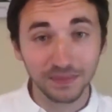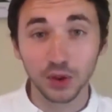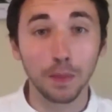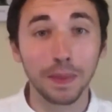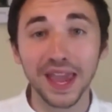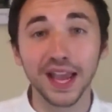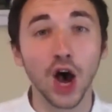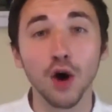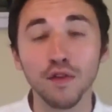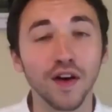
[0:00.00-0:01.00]
not being
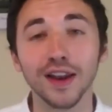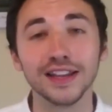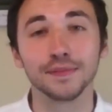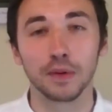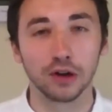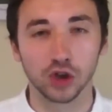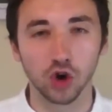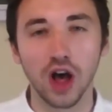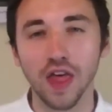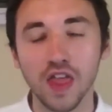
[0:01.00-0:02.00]
overtly
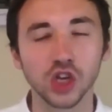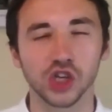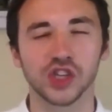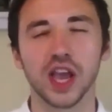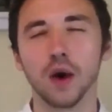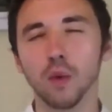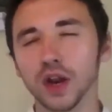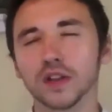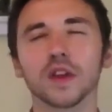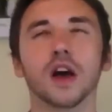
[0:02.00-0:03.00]
spiritual, other than just saying, I
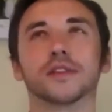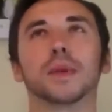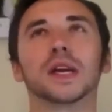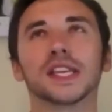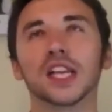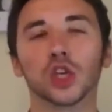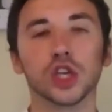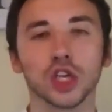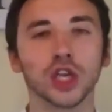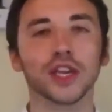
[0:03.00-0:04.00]
want to cast my attention
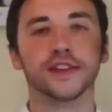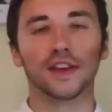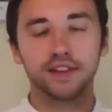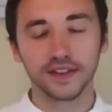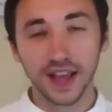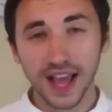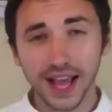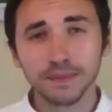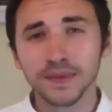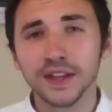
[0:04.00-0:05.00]
to Jesus.
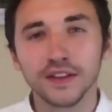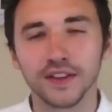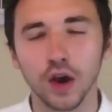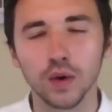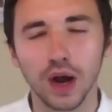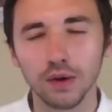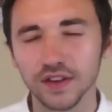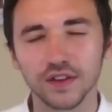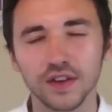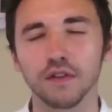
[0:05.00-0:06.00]
So I was
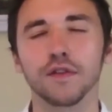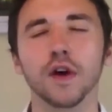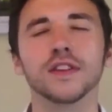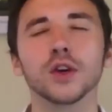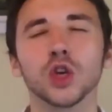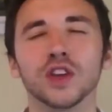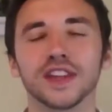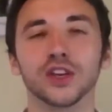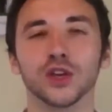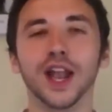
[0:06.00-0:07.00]
just like focusing on Jesus,
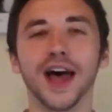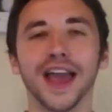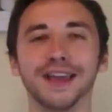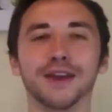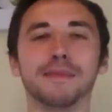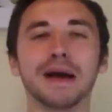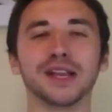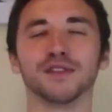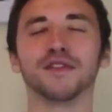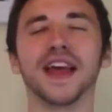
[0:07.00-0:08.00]
literally lying, you can
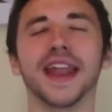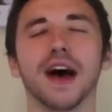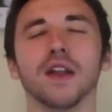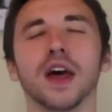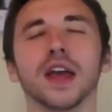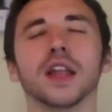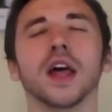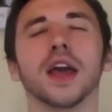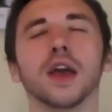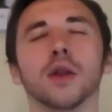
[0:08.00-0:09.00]
imagine, flat out,
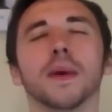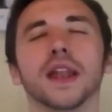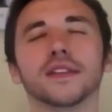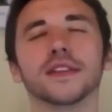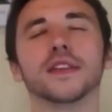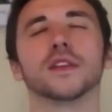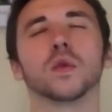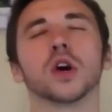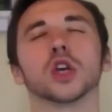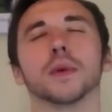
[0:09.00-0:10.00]
lying on a bed, listening to this
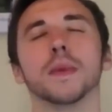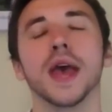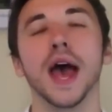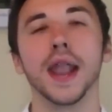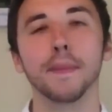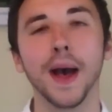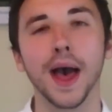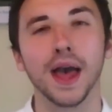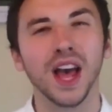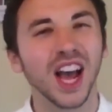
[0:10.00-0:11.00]
worship. And about a
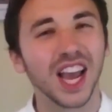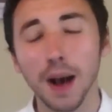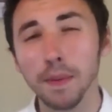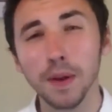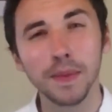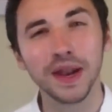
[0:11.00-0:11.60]
couple of